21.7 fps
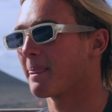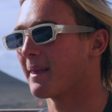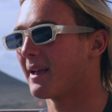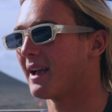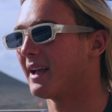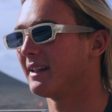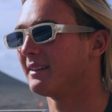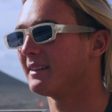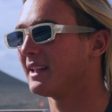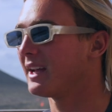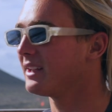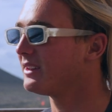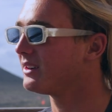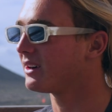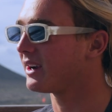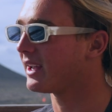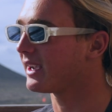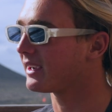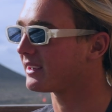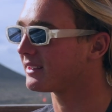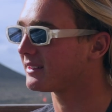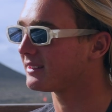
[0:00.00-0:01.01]
And then you're
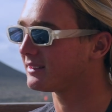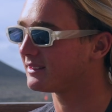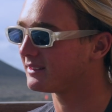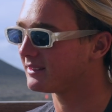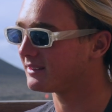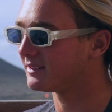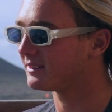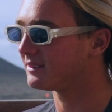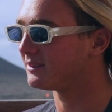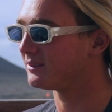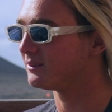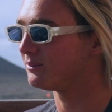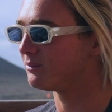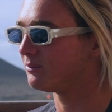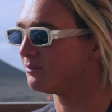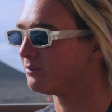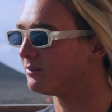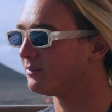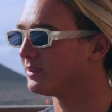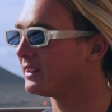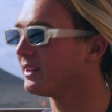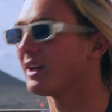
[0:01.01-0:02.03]
like,
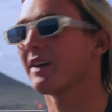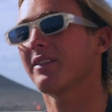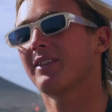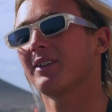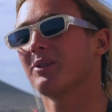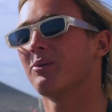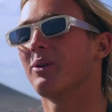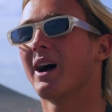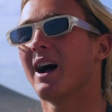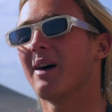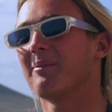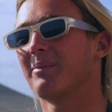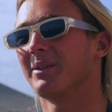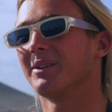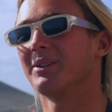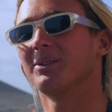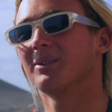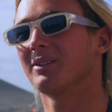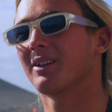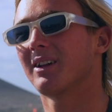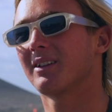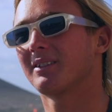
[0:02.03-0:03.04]
nothing will happen.
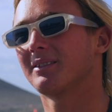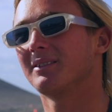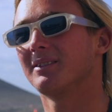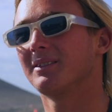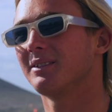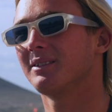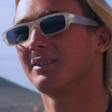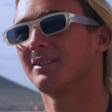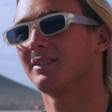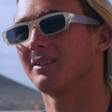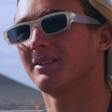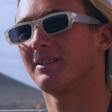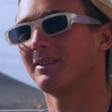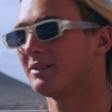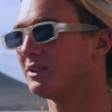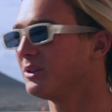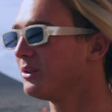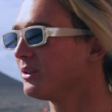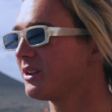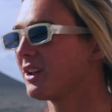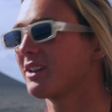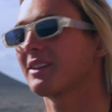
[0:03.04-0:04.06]
You're not
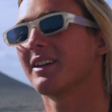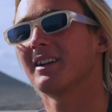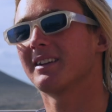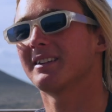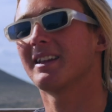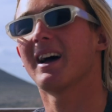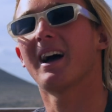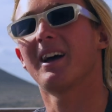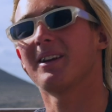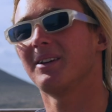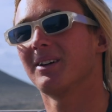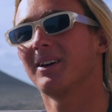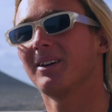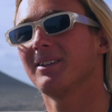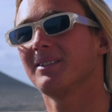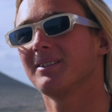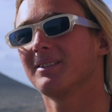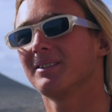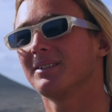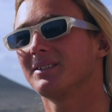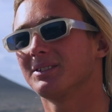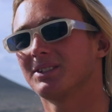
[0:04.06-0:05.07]
gonna die, you know?
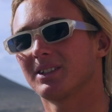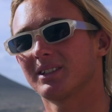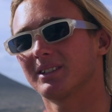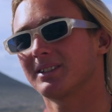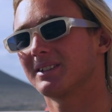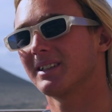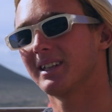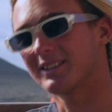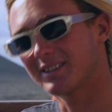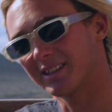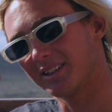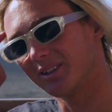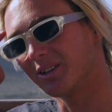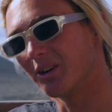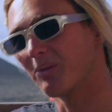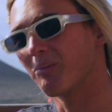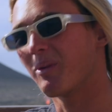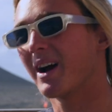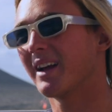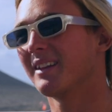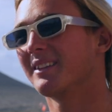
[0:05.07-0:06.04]
Just it's in your mind.